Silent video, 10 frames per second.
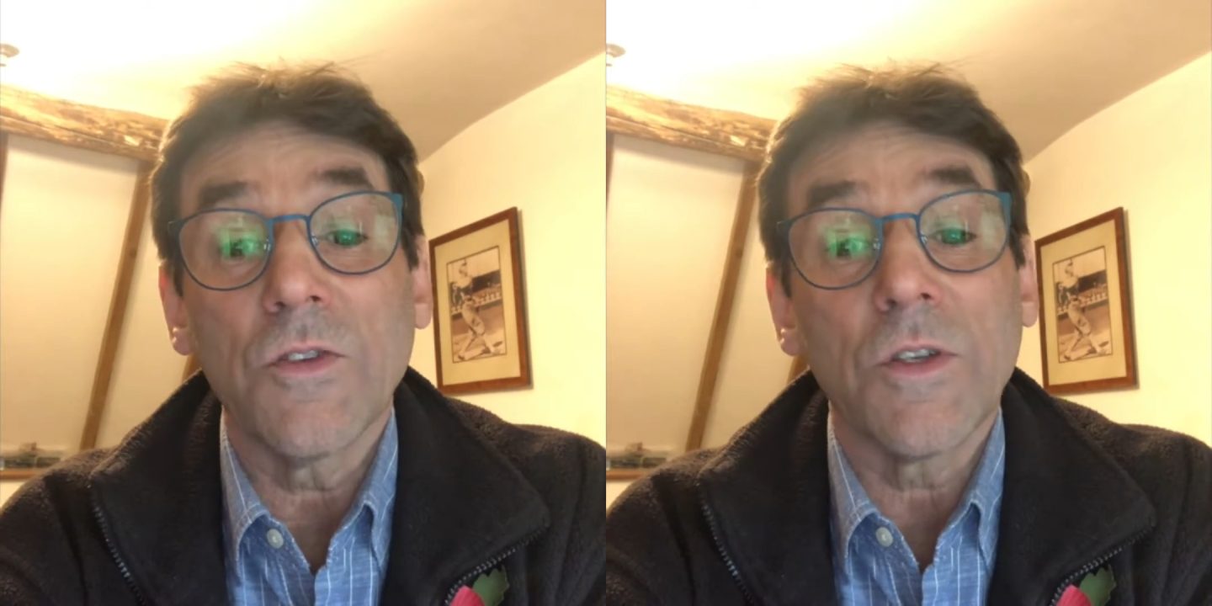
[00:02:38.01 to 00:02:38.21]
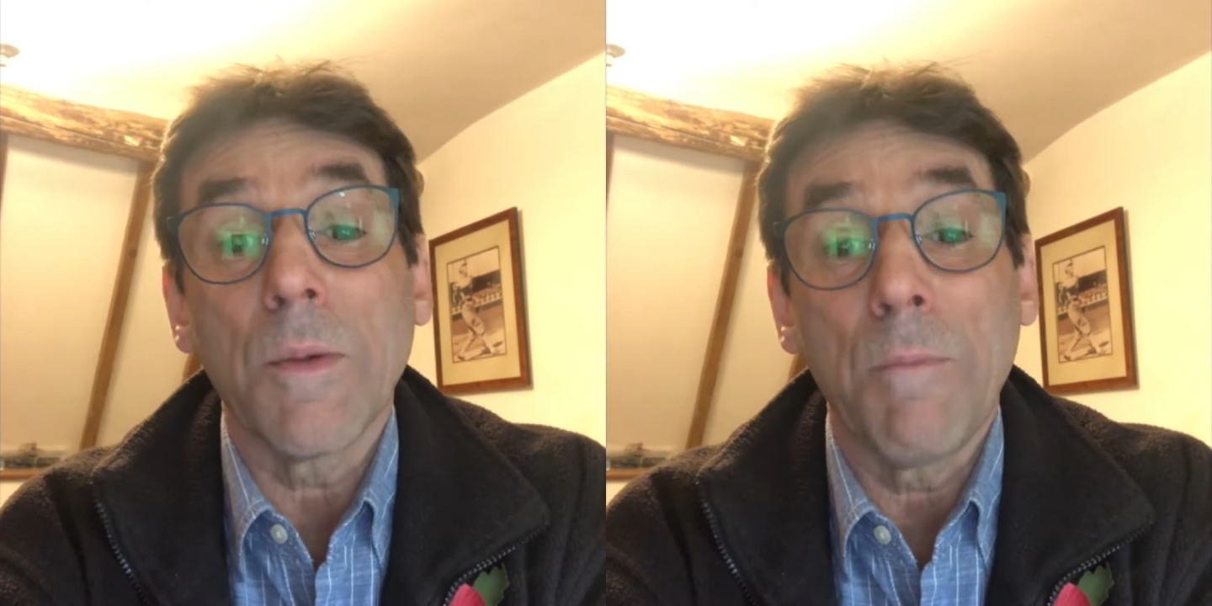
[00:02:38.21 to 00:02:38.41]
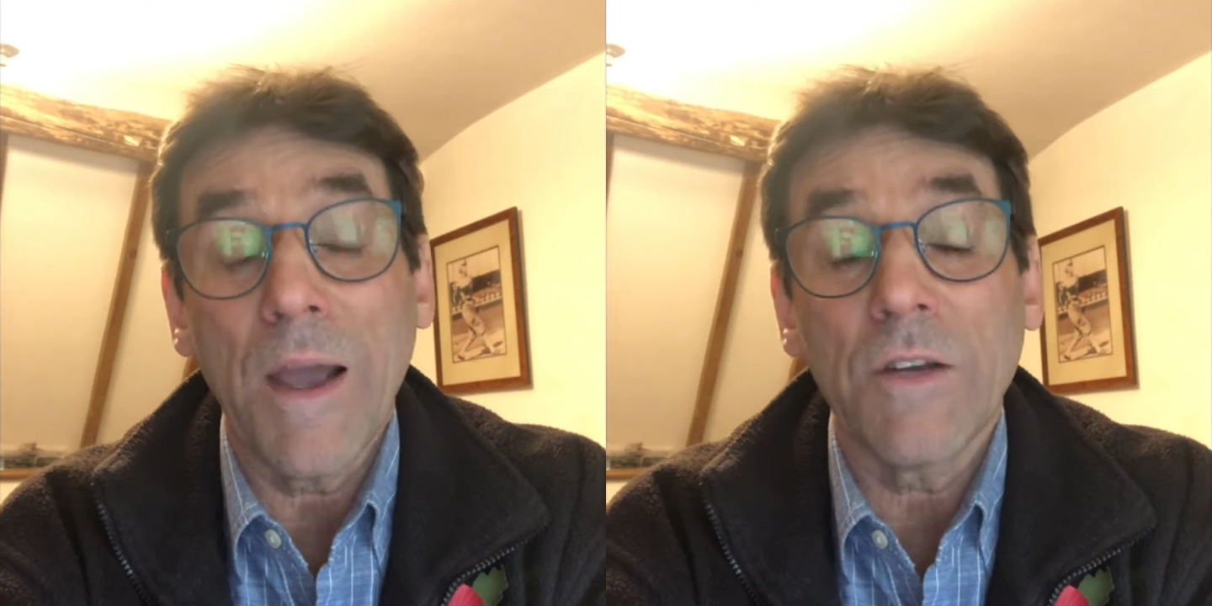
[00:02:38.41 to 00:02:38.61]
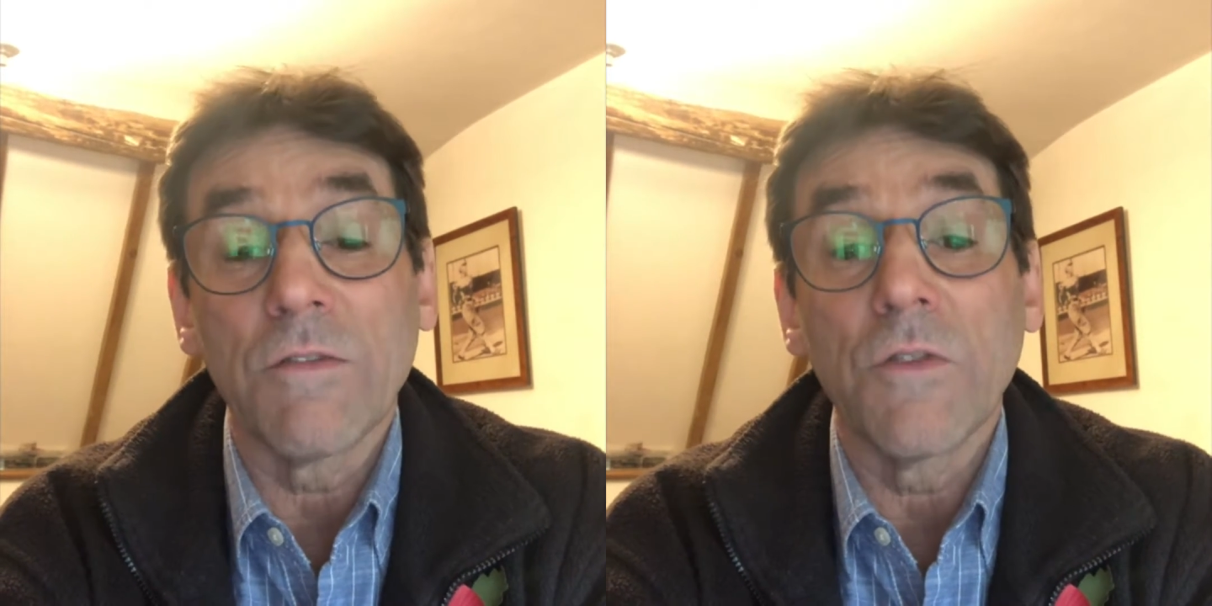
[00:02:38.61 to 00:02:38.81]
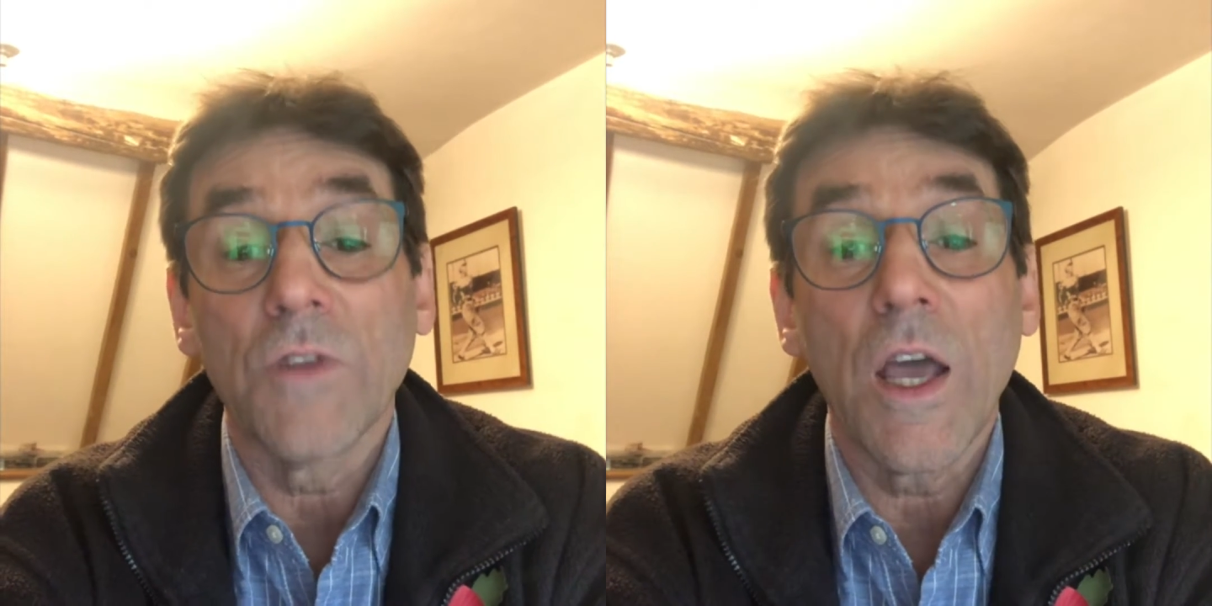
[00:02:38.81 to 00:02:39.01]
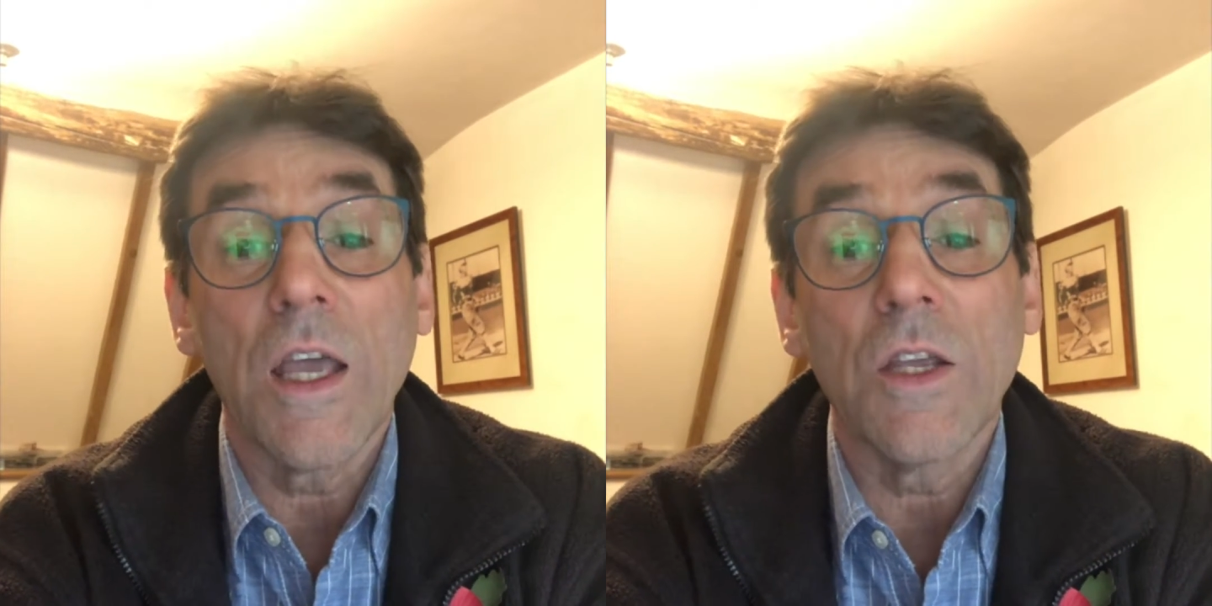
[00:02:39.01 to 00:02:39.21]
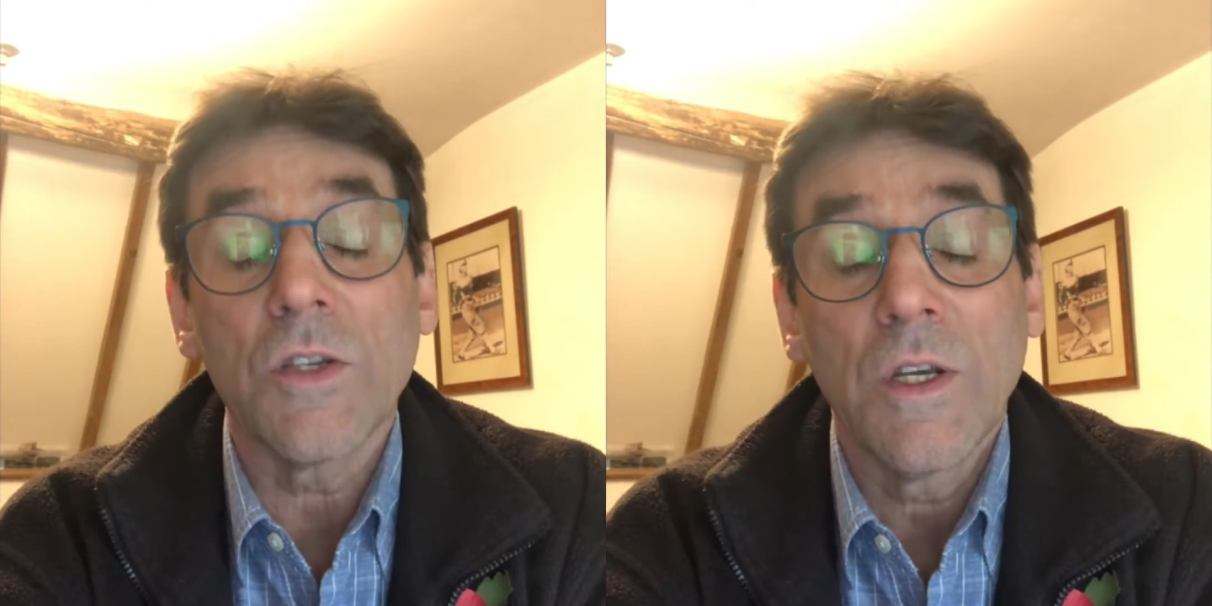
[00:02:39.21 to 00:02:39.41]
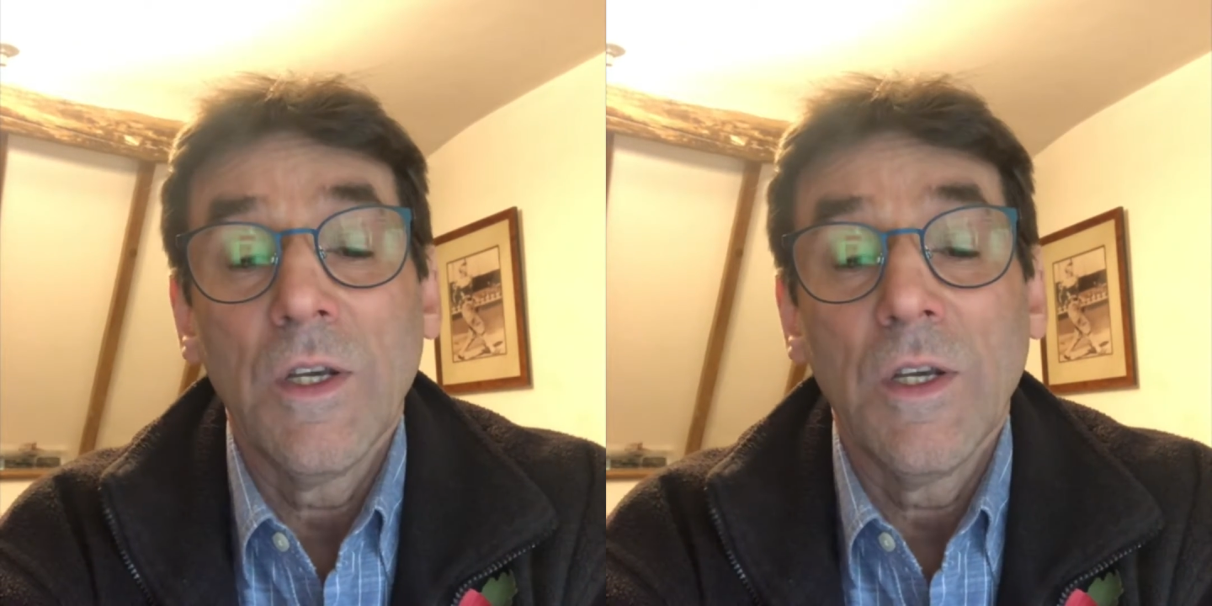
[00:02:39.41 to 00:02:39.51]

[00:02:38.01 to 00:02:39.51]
just a matter of days.